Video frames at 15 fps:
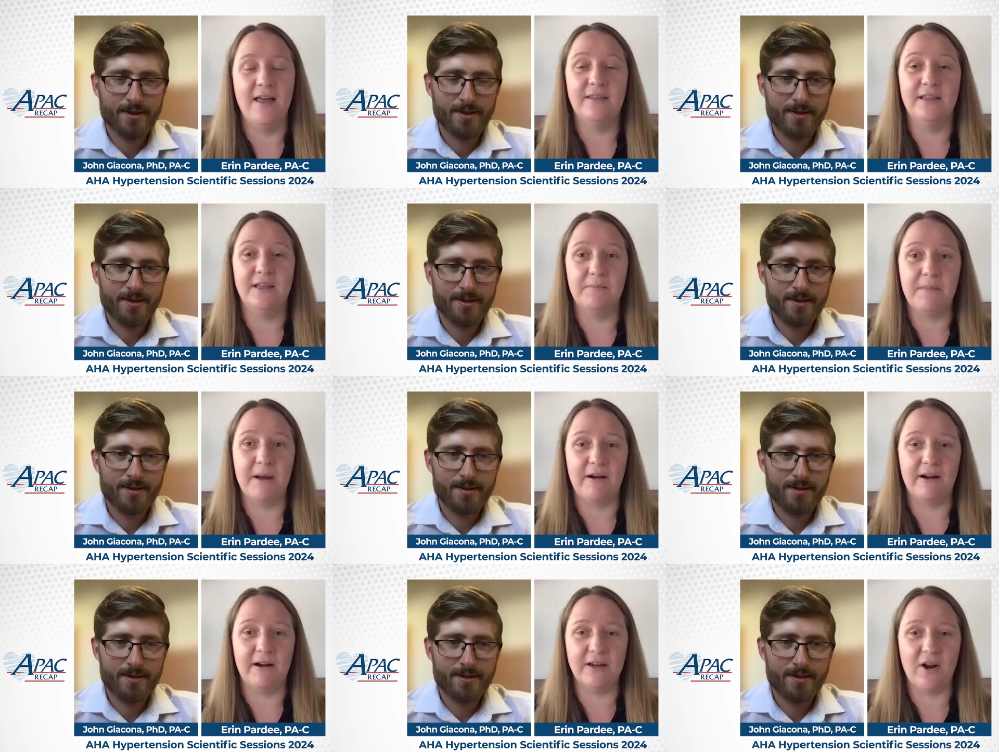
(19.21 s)
Speaker 1: the
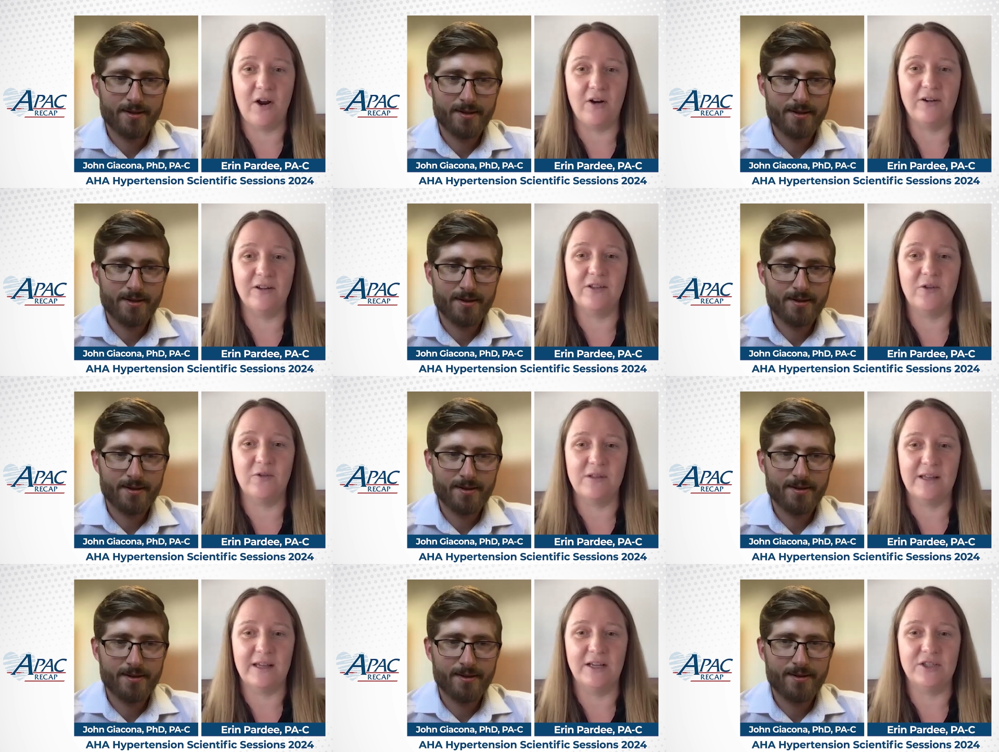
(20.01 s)
American Heart
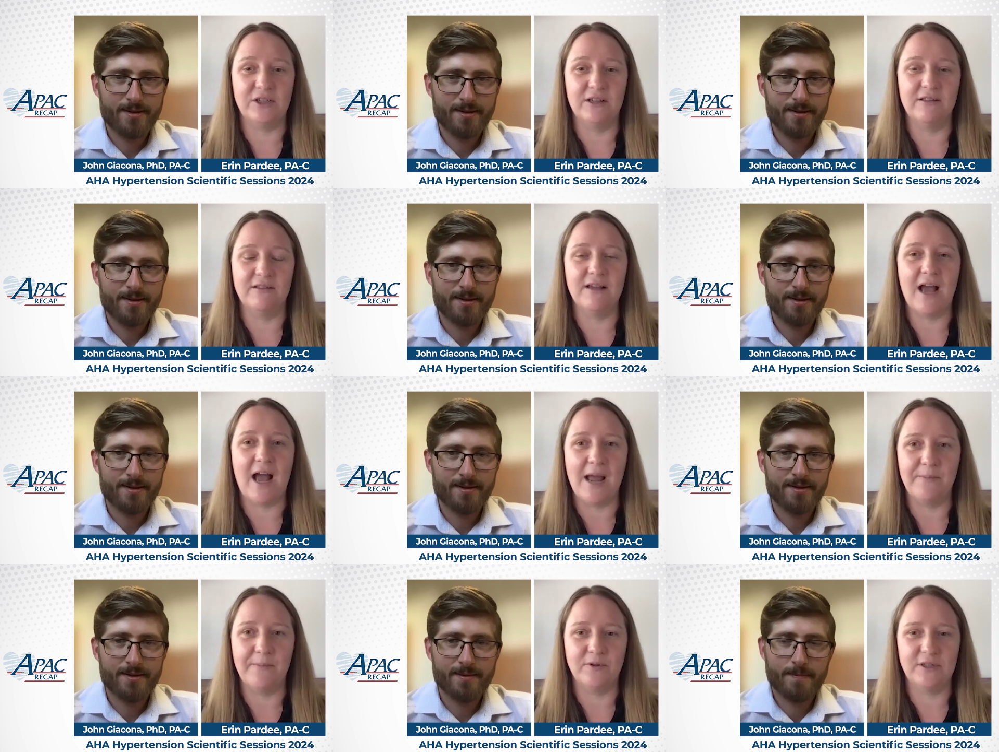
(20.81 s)
Association's
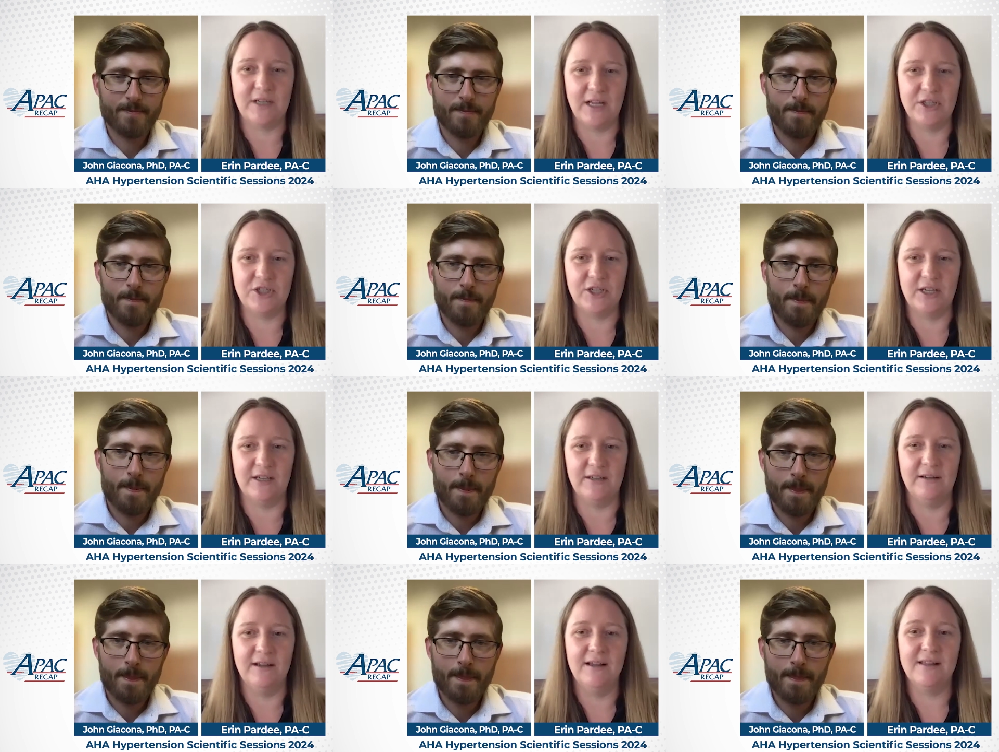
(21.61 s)

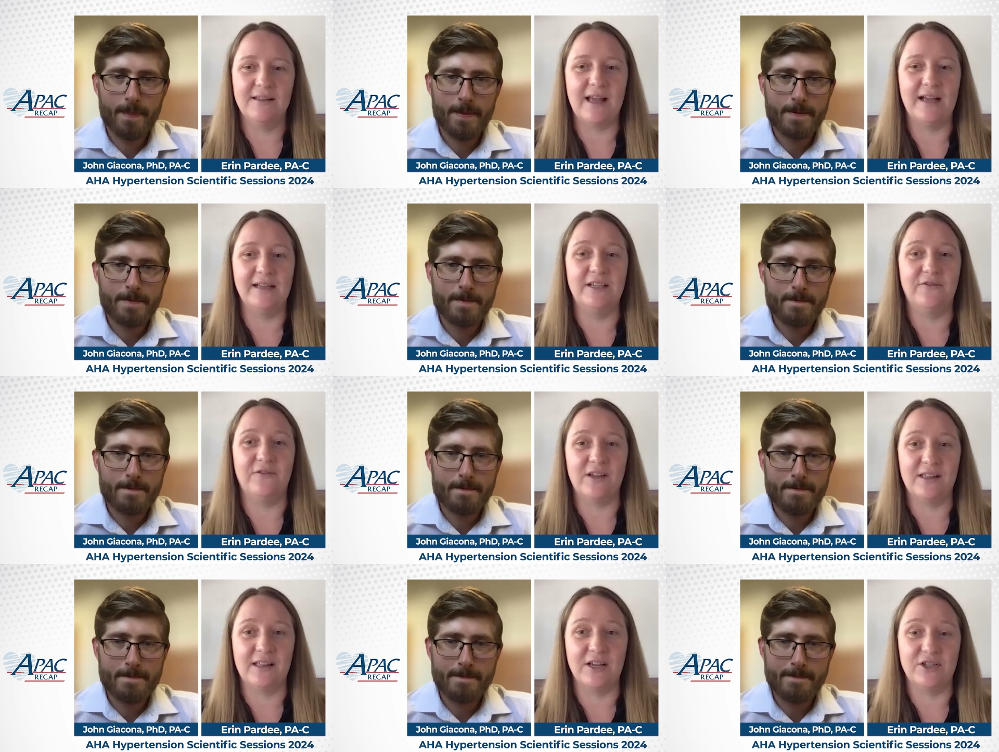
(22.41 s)
Hypertension
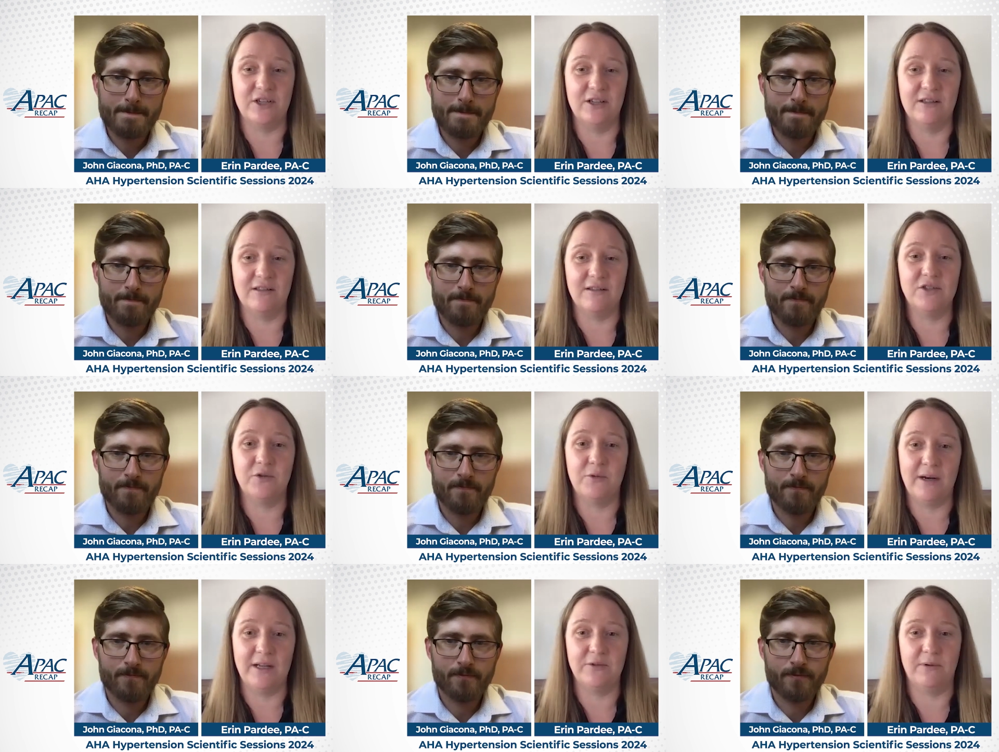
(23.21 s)
Scientific Sessions
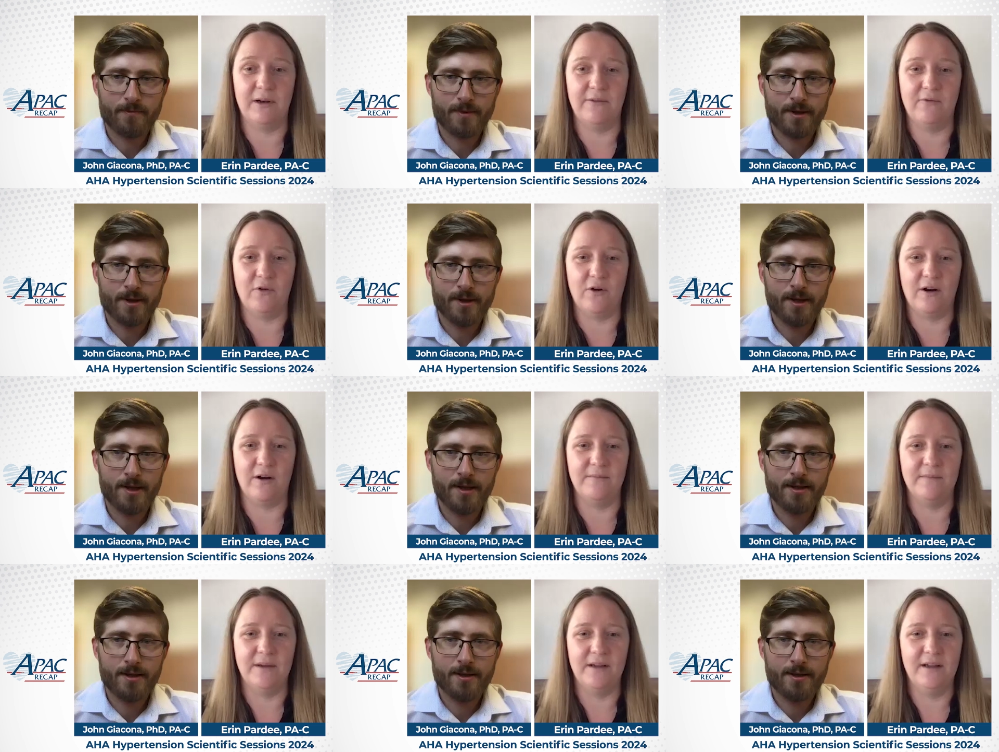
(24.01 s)

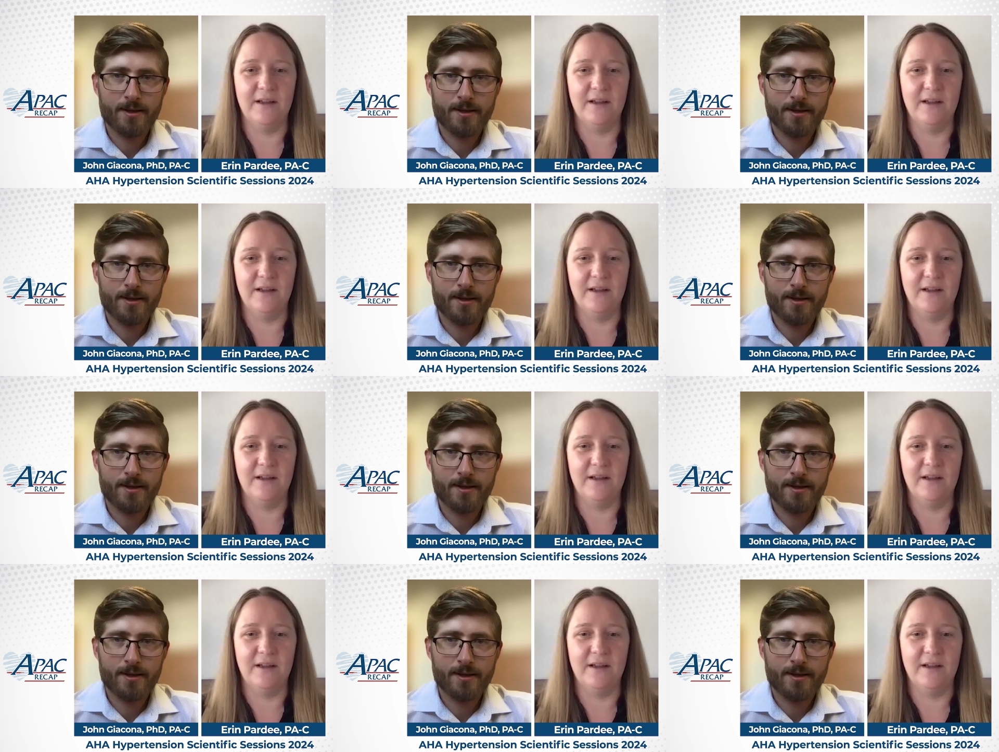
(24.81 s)
2024.